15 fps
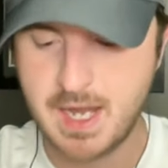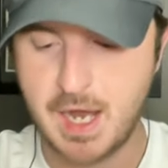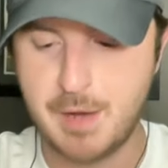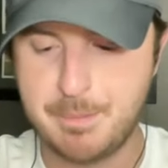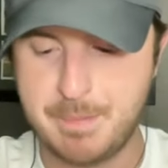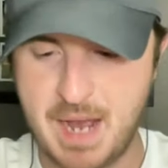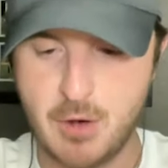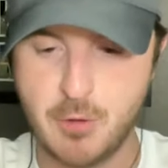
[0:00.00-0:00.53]

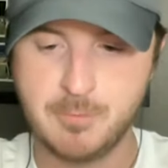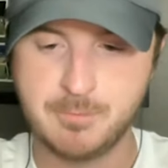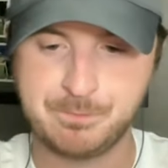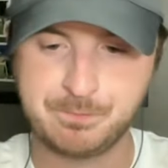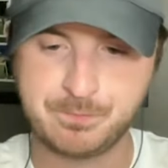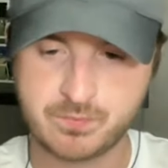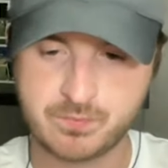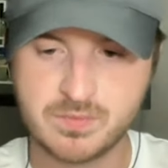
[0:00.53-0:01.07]
about
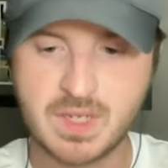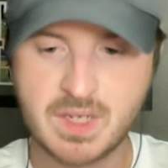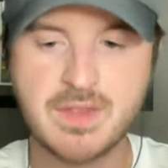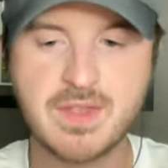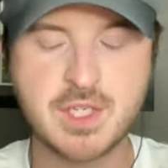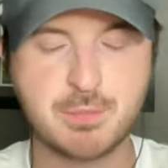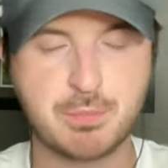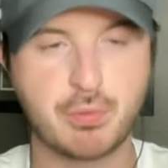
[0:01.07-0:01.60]

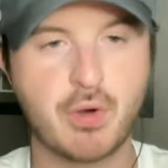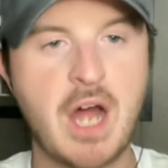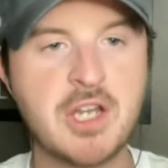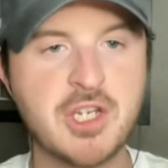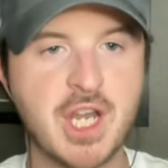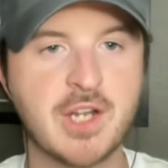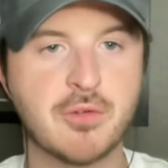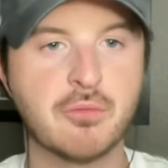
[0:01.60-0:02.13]
this
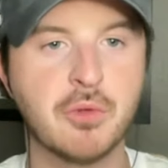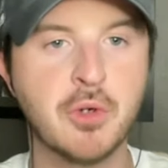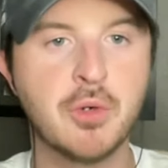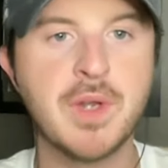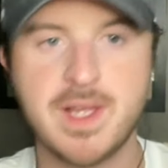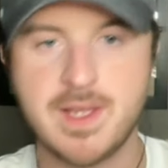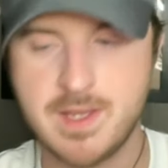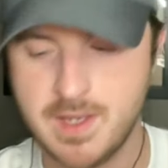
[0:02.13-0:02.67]
Project
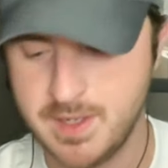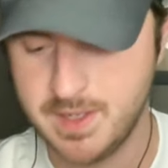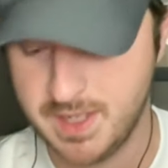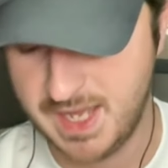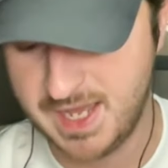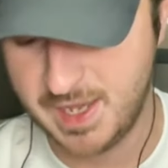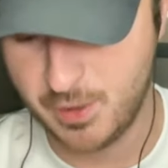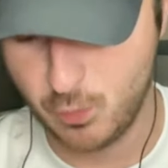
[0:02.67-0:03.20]
Rudy
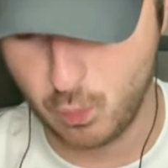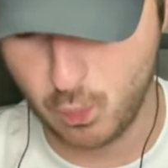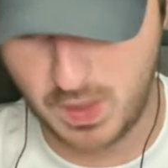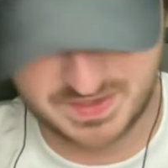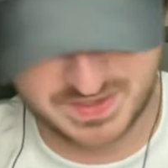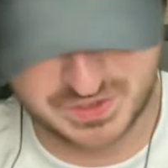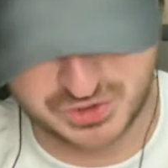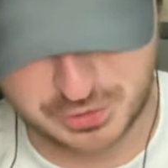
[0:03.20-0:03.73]
and what this